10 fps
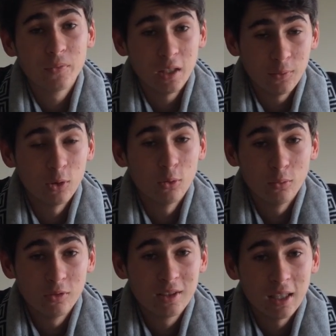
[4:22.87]
If you
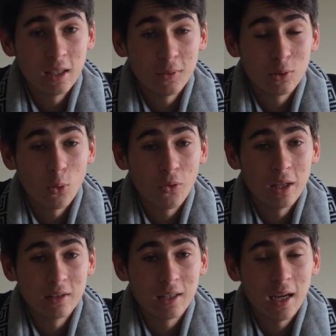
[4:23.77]
see if it's
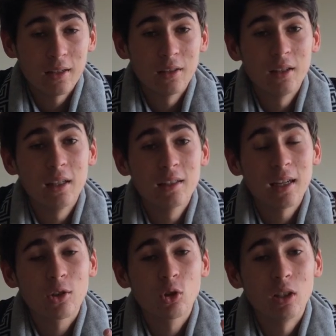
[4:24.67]
authenticated, it's
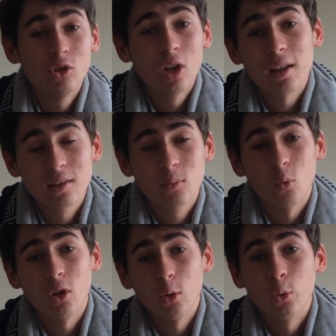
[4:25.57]
actually just
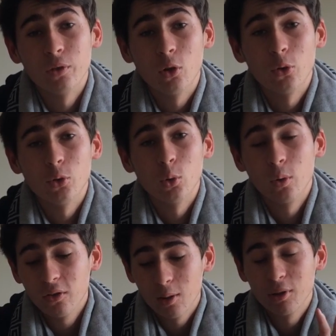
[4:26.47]
what Louis Vuitton do
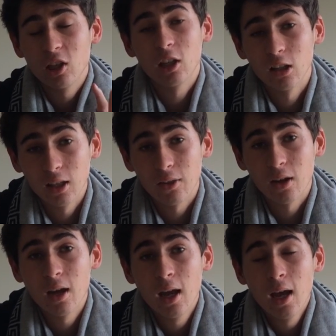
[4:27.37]
with their particular leather.